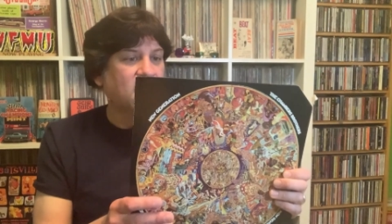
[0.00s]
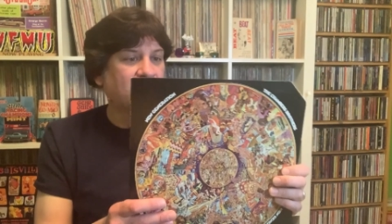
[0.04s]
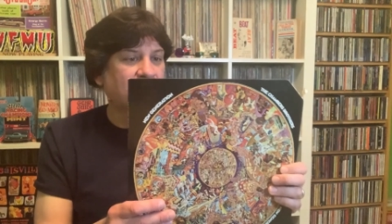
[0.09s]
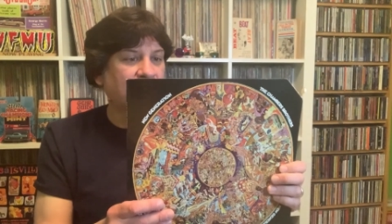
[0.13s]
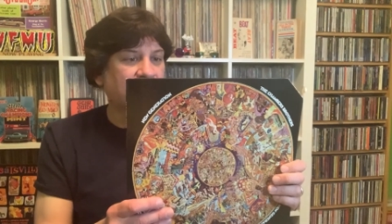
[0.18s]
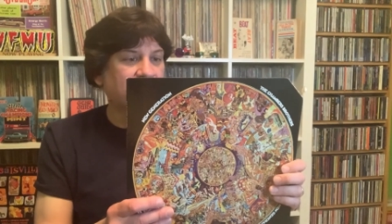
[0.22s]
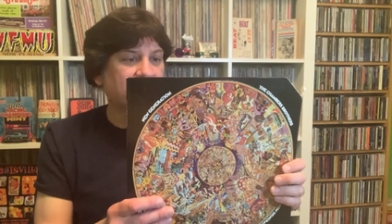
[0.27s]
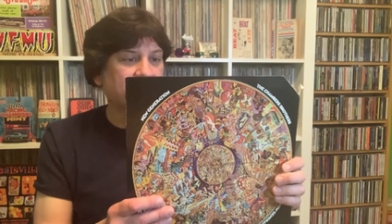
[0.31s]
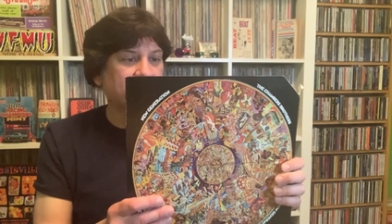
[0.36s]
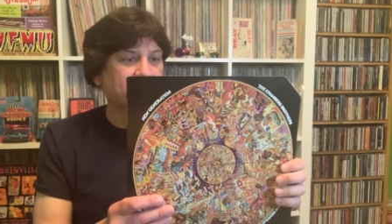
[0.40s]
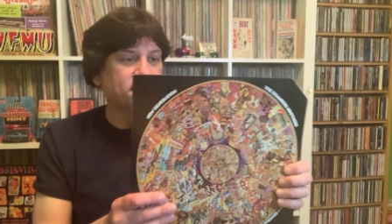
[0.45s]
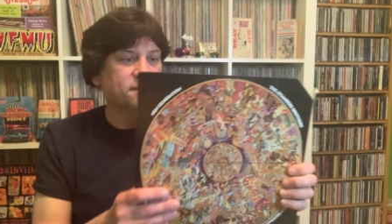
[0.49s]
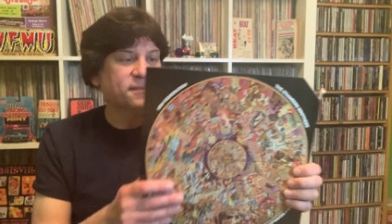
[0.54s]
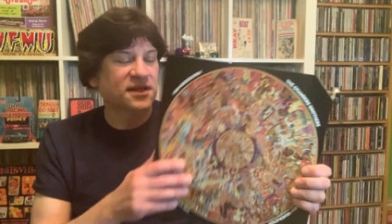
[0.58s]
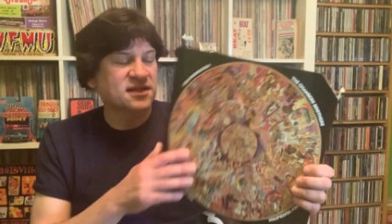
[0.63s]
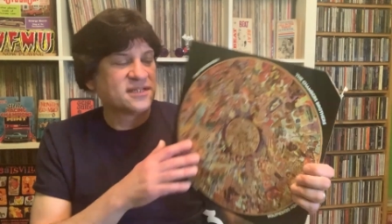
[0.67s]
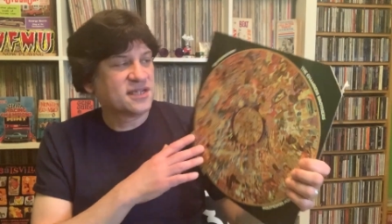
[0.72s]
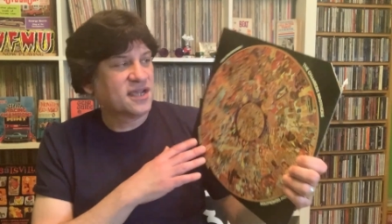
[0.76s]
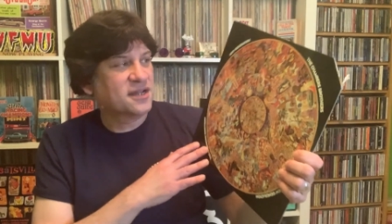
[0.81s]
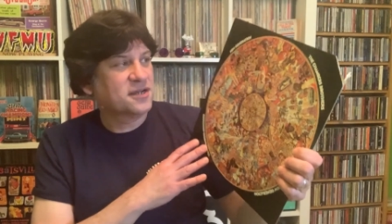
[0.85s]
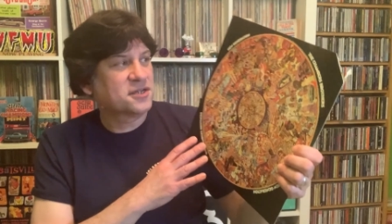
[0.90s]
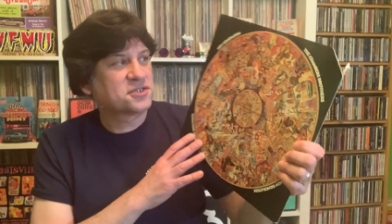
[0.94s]
Um, the
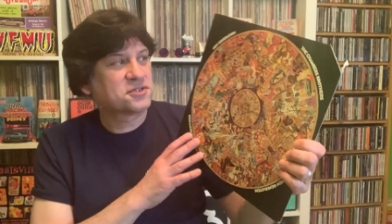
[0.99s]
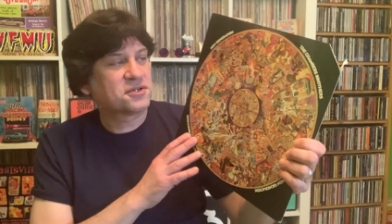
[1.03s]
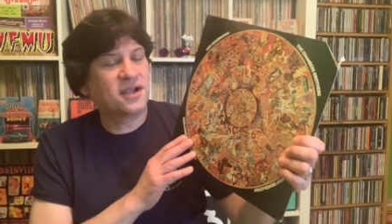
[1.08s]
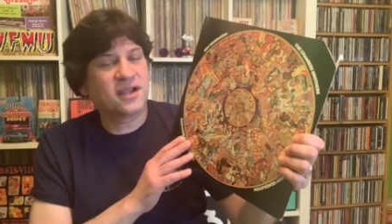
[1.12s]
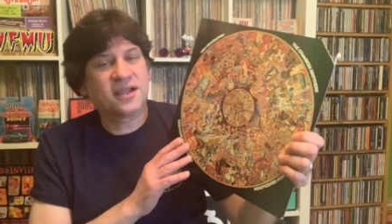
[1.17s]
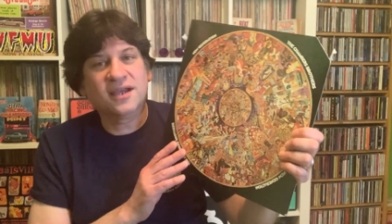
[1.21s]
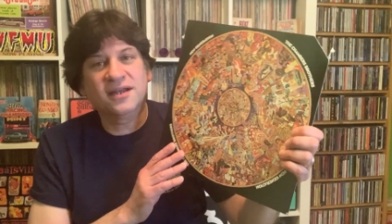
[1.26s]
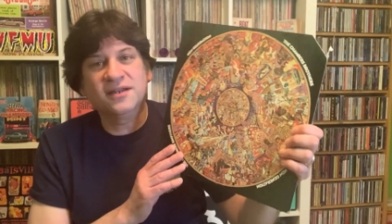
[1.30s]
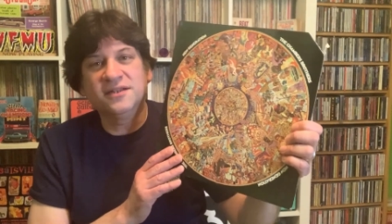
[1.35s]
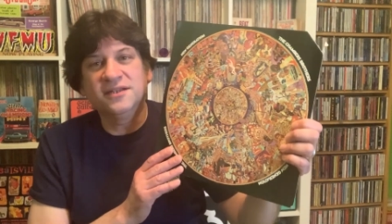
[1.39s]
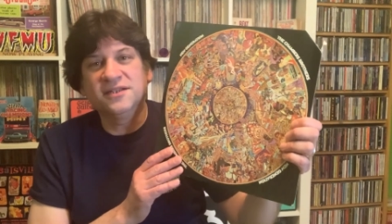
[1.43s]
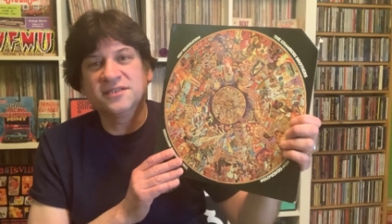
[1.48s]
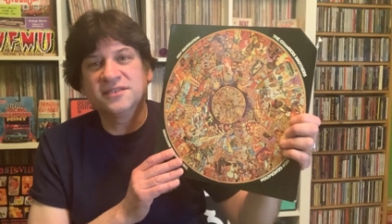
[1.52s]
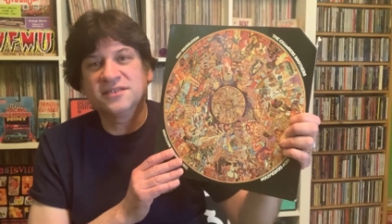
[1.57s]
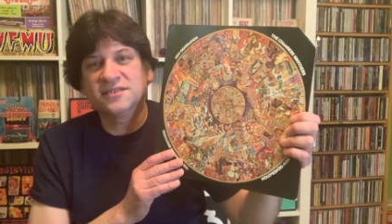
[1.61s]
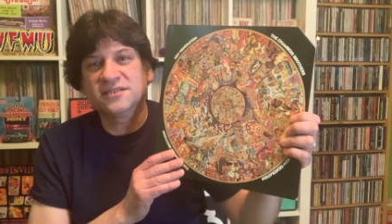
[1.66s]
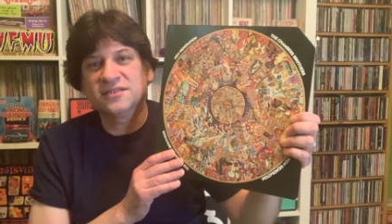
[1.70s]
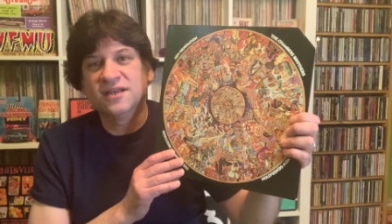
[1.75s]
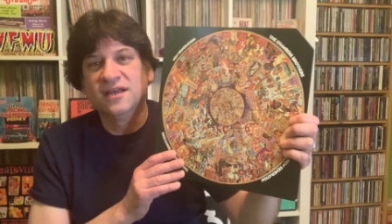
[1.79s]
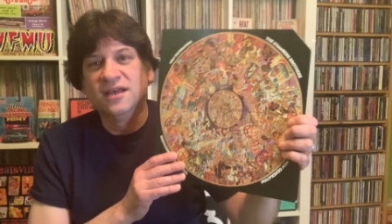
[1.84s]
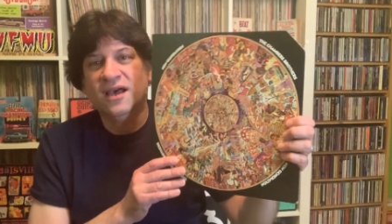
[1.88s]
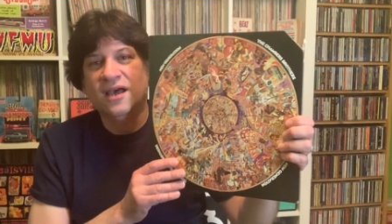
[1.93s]
title track on
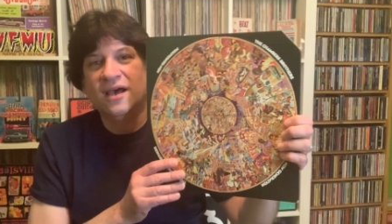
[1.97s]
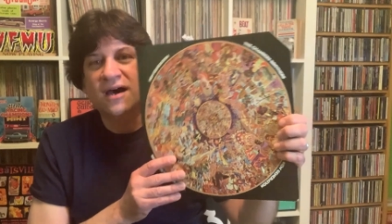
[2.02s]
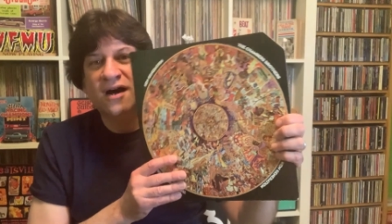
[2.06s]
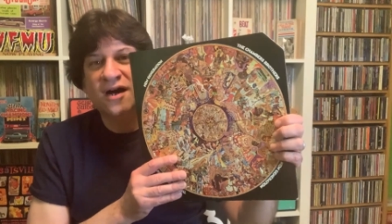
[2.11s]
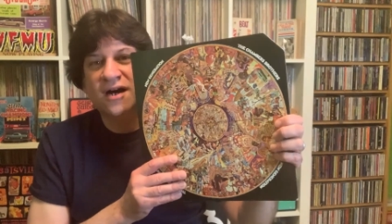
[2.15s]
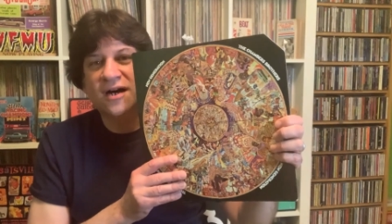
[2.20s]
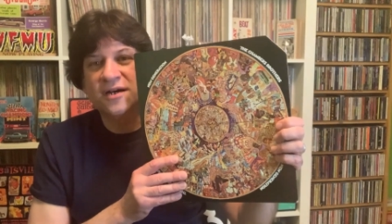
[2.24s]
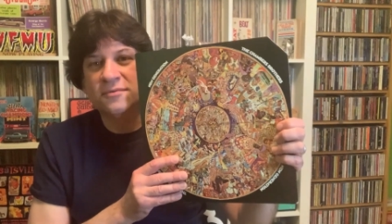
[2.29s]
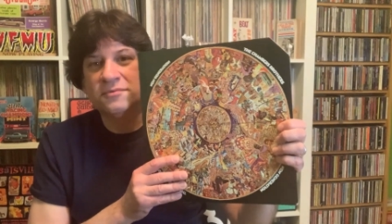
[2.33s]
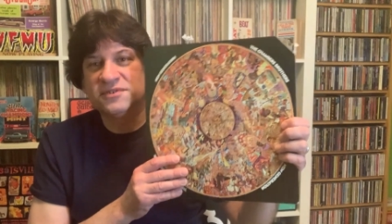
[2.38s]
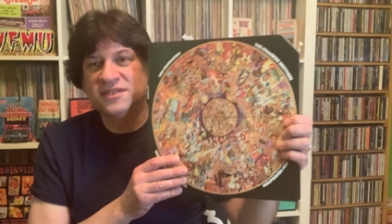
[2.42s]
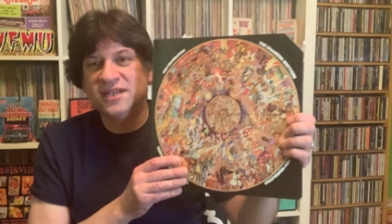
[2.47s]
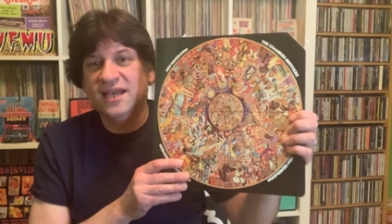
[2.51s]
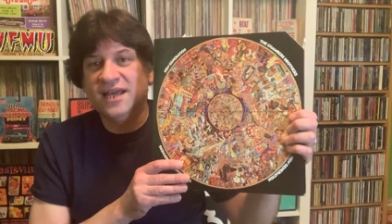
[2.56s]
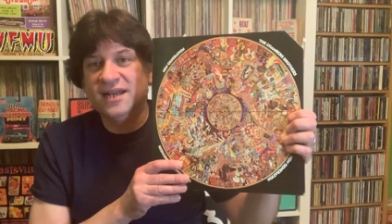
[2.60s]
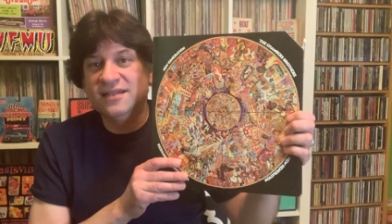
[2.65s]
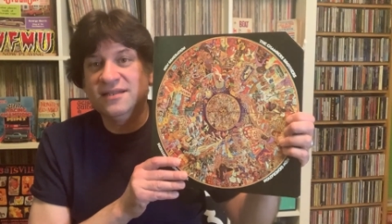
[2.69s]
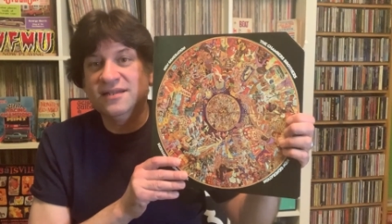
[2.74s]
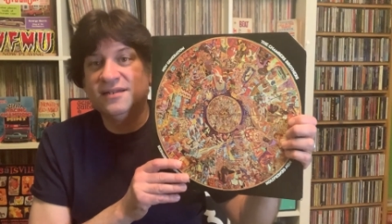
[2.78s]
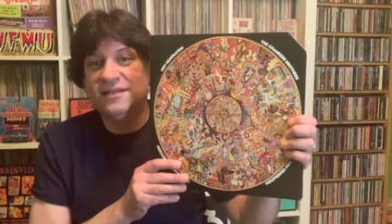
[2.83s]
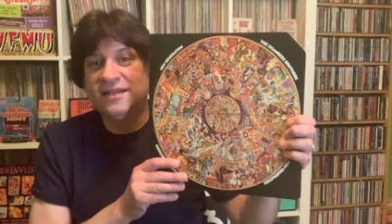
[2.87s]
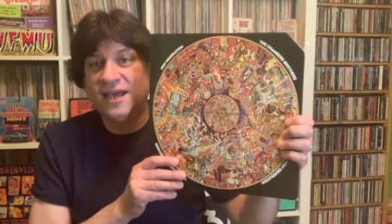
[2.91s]
this Uh, was
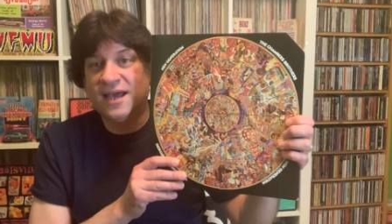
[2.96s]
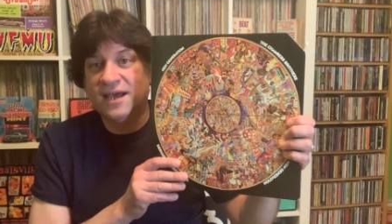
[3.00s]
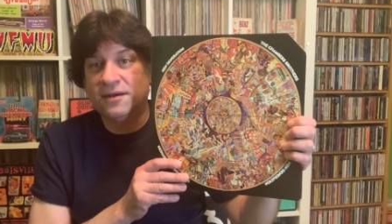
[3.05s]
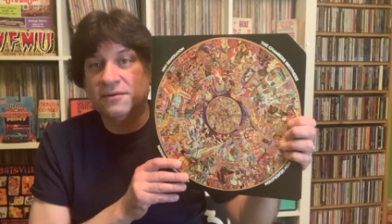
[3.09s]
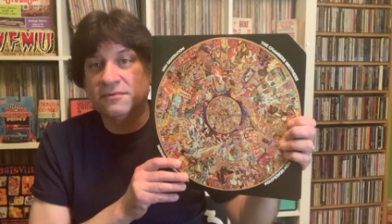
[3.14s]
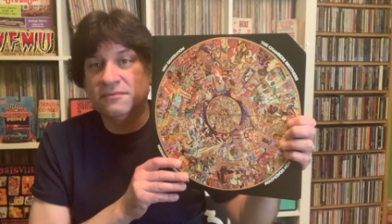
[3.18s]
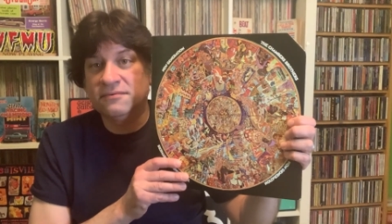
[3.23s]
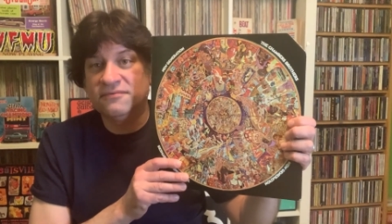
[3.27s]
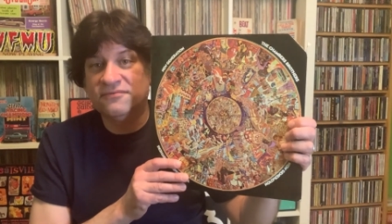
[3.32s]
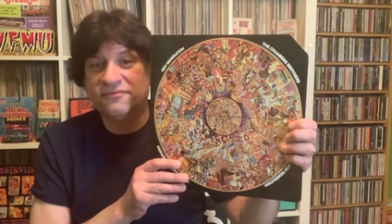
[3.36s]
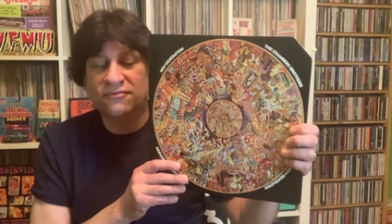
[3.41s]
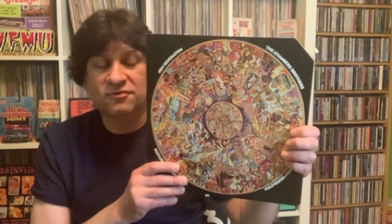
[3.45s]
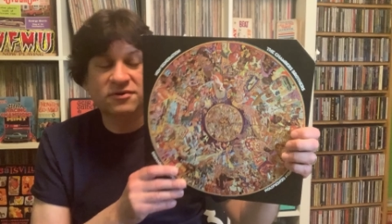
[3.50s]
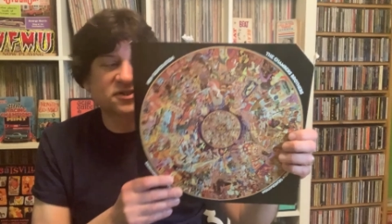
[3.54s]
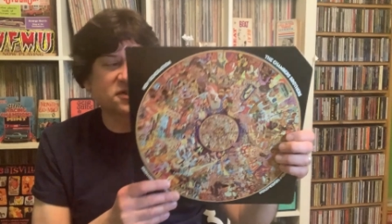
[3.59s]
edited down for a